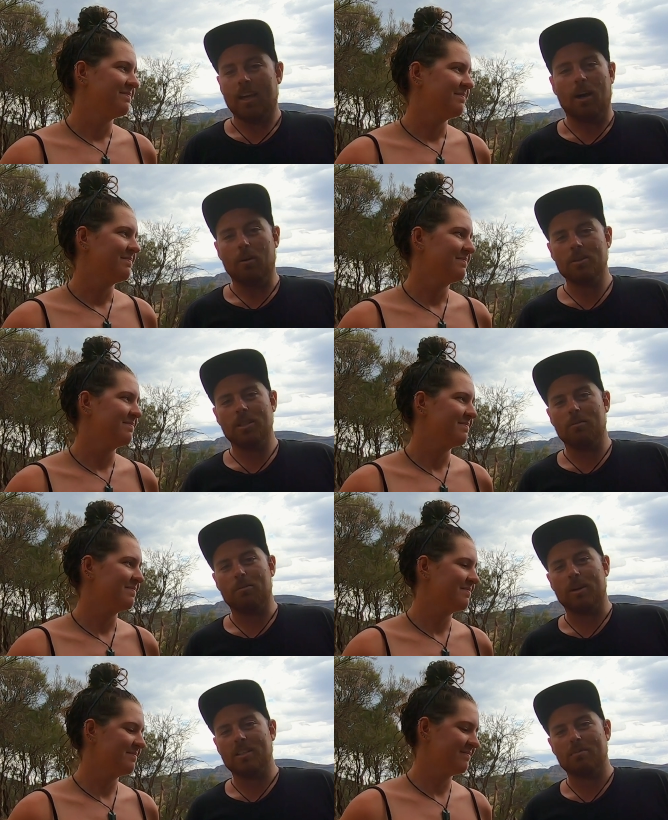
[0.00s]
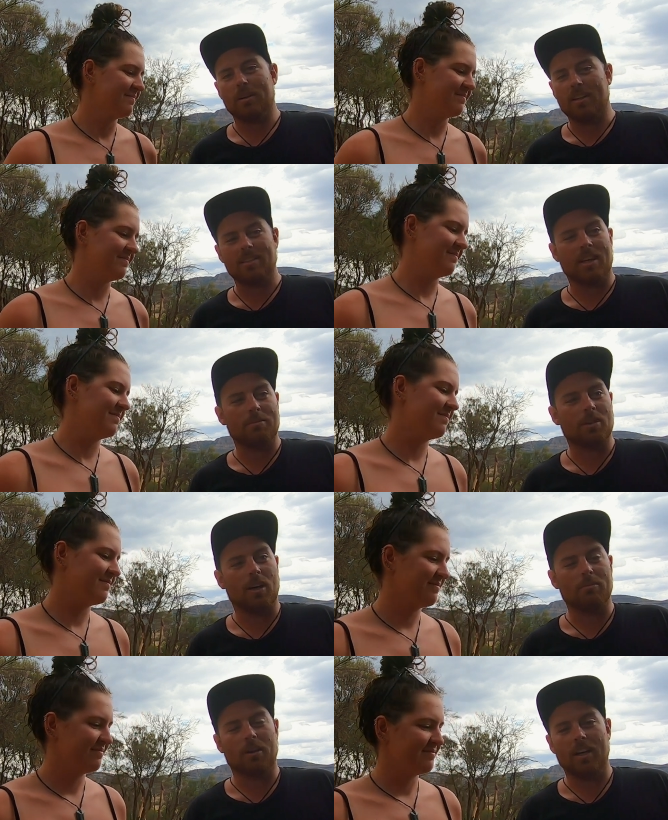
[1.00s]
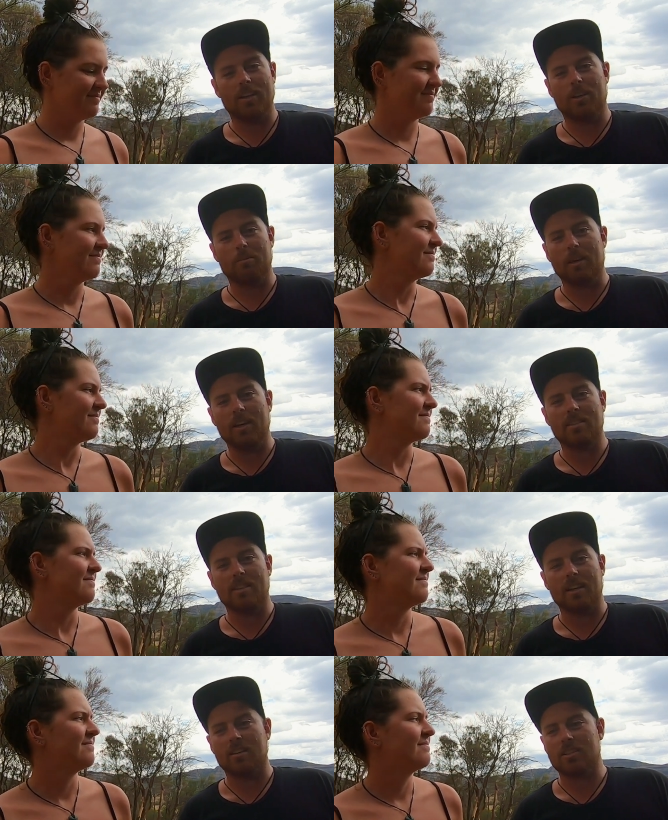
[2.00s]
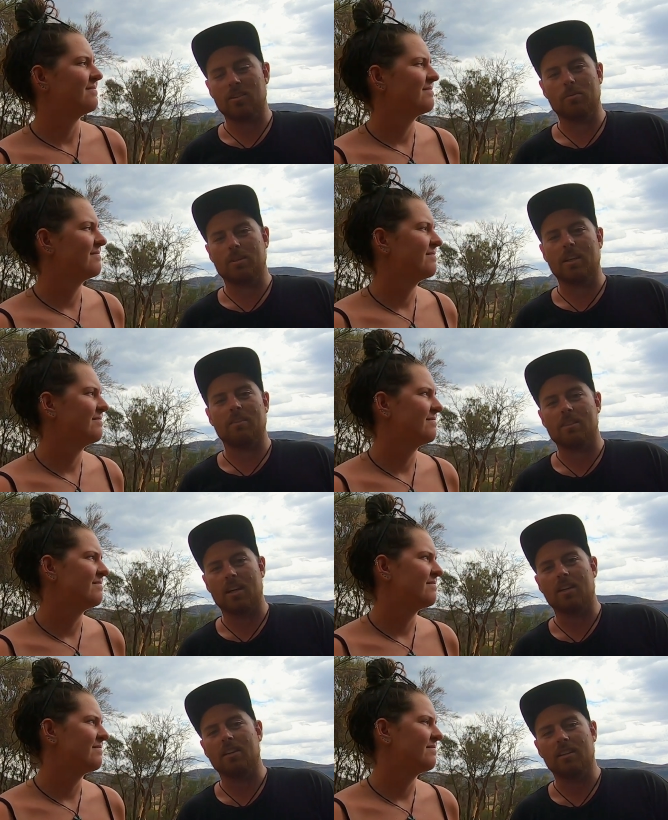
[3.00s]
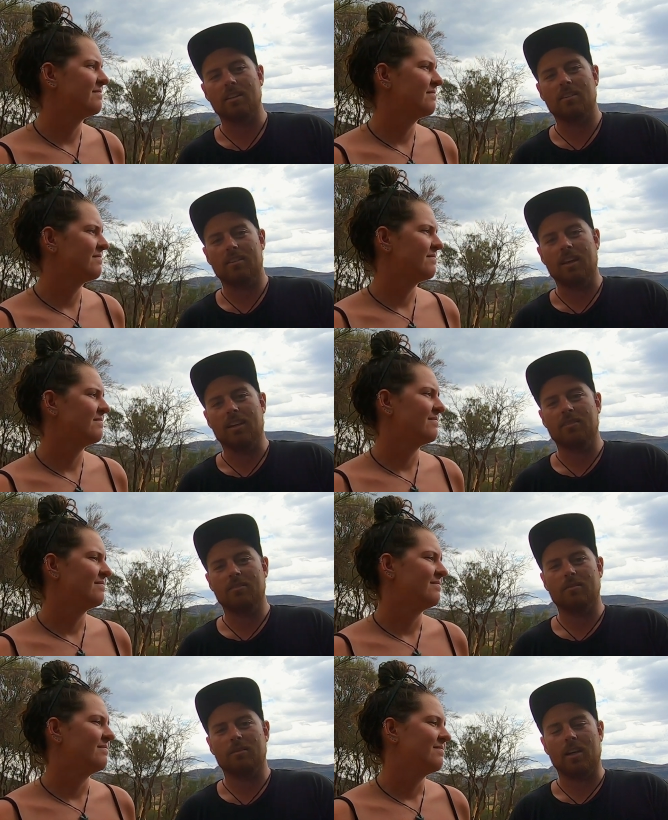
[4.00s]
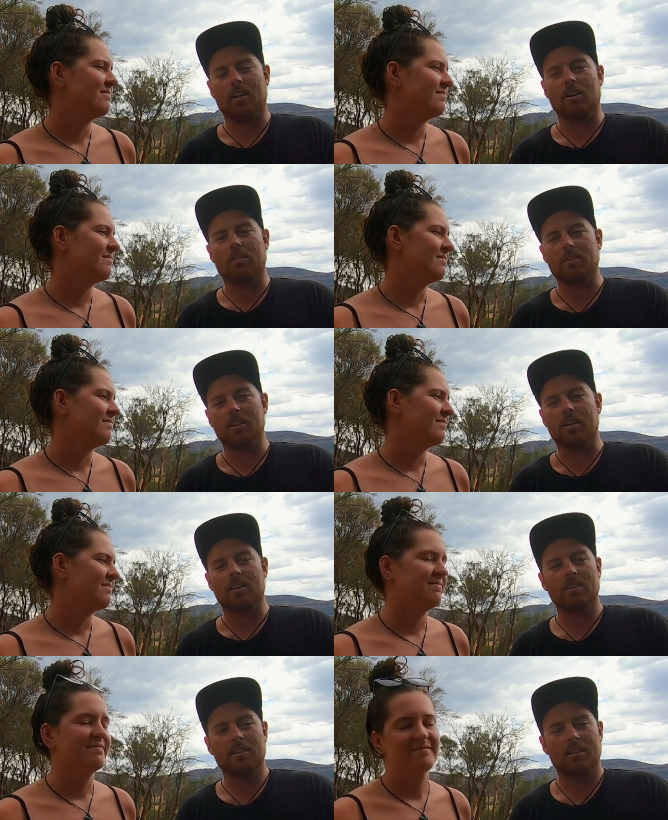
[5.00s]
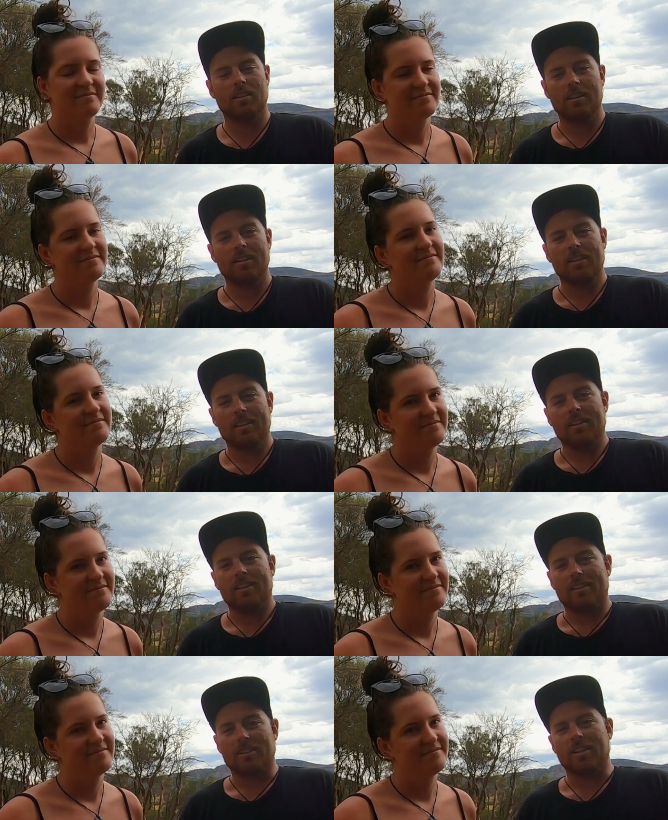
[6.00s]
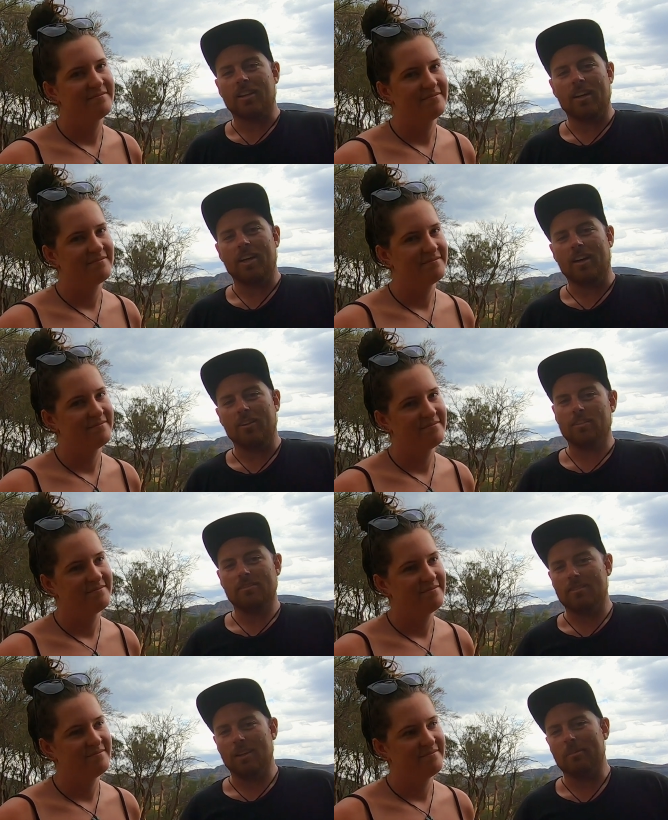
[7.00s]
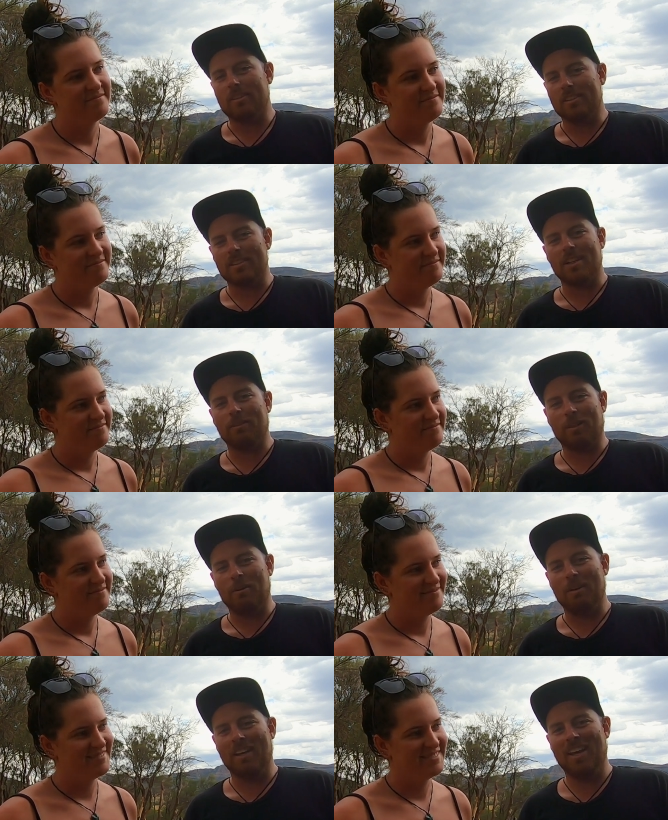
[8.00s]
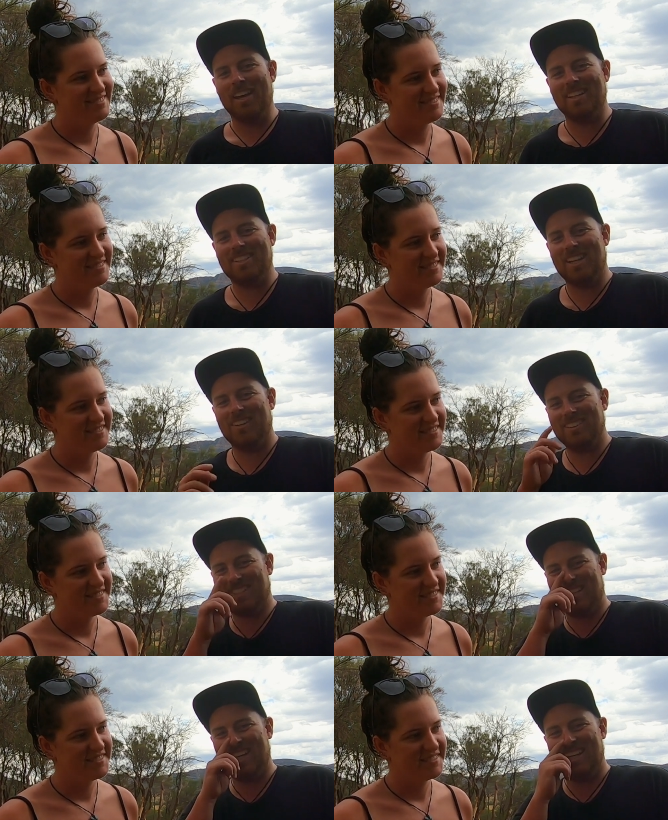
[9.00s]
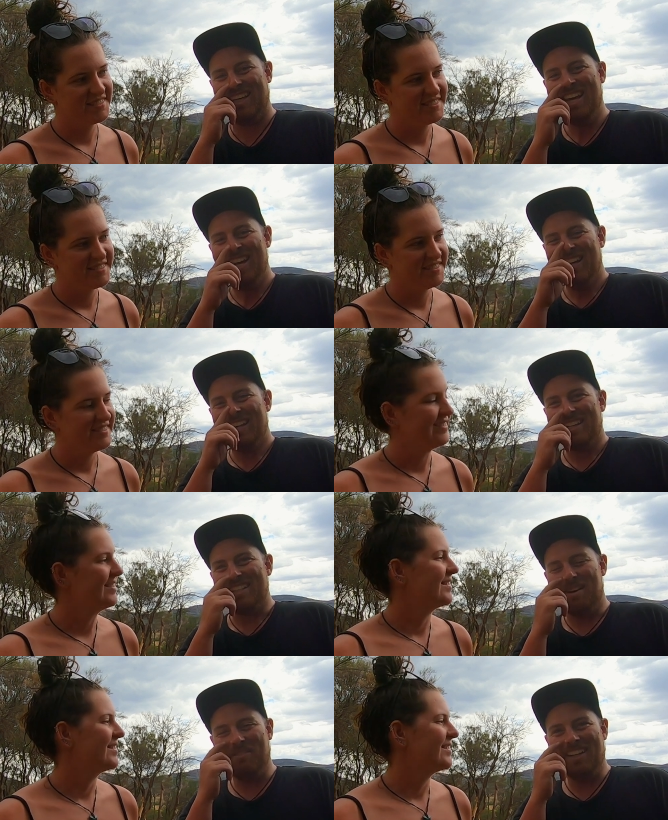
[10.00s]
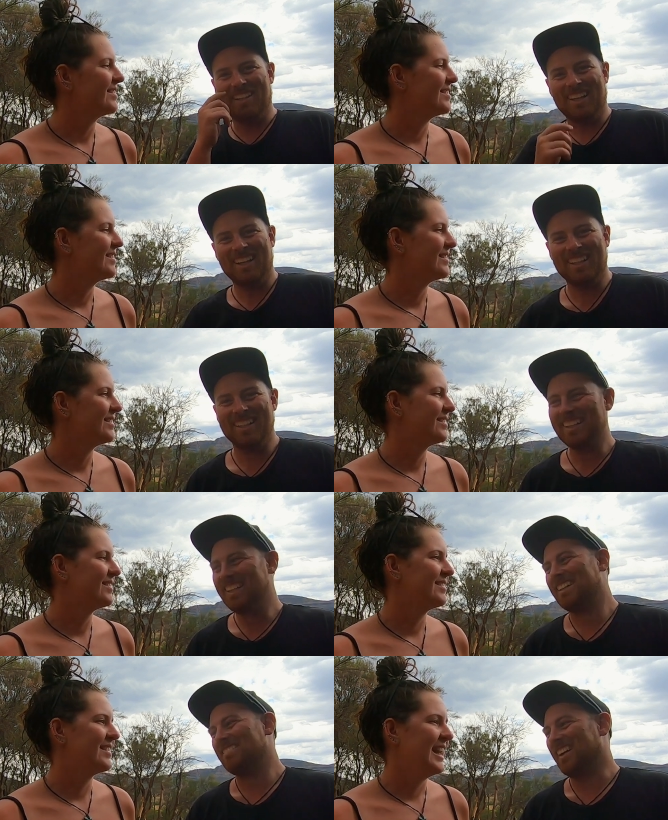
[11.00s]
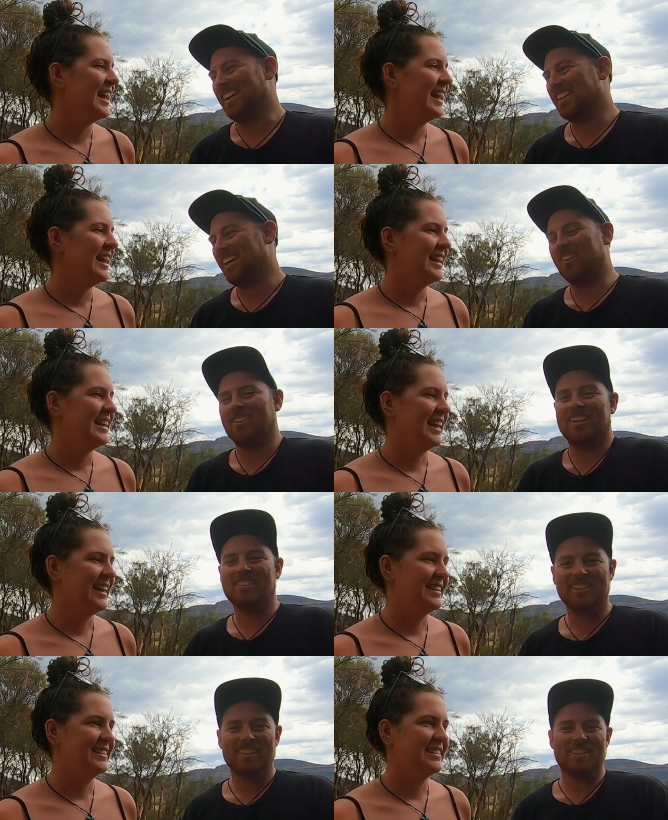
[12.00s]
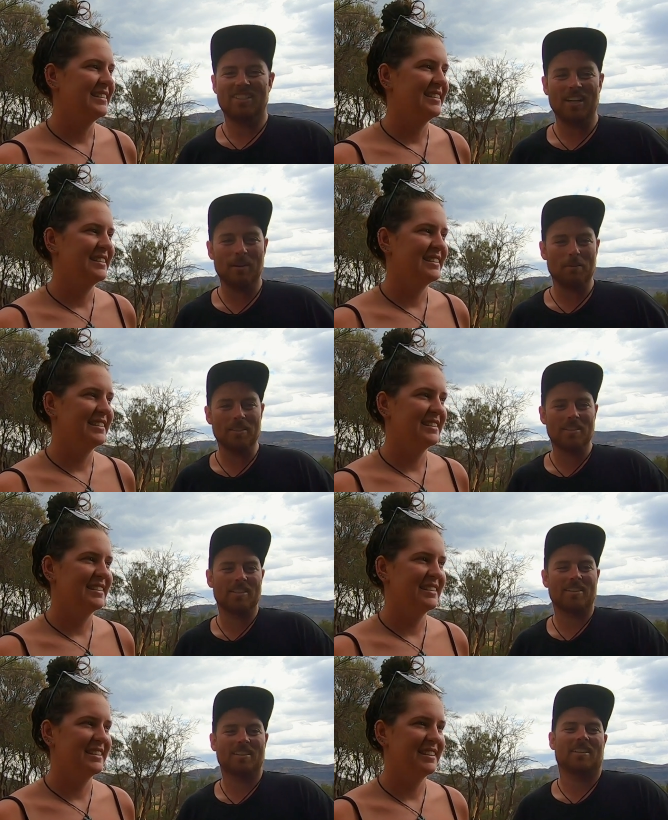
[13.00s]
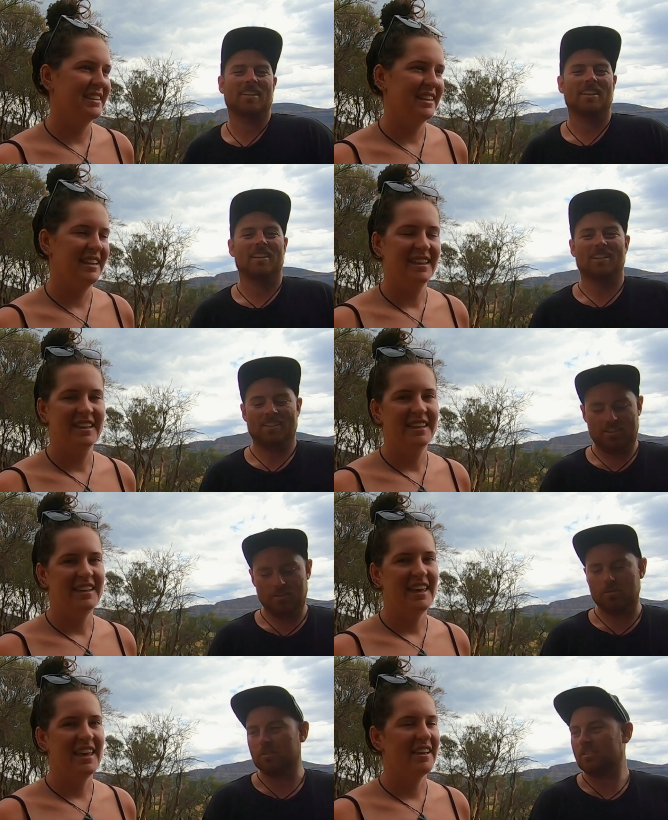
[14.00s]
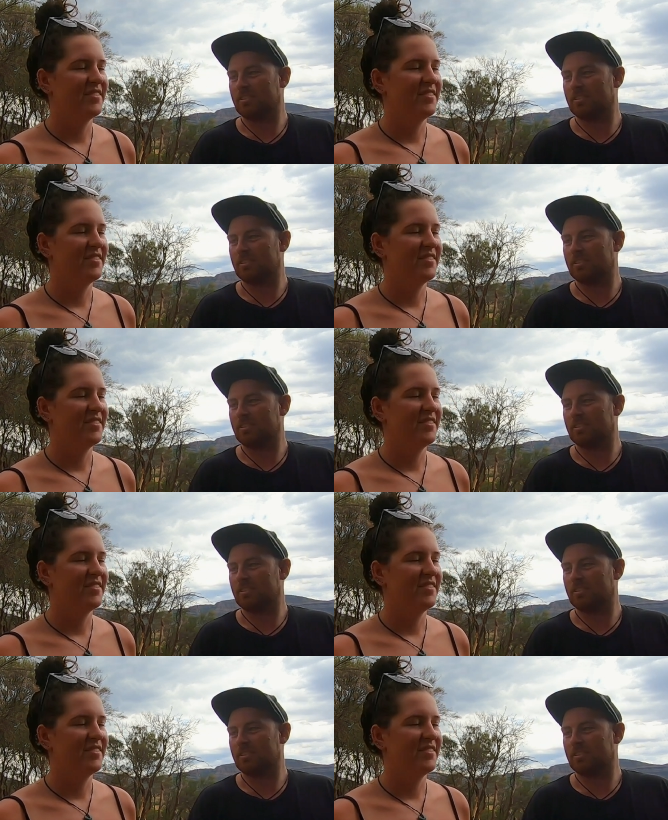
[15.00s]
Speaker 1: I wasn't impressed, but at the same time I had no beers and I was a little bit devastated that we can't go out for dinner, because I know how limited stuff that we had, so it's like, damn it. But oh well. Shit happens. It's all good.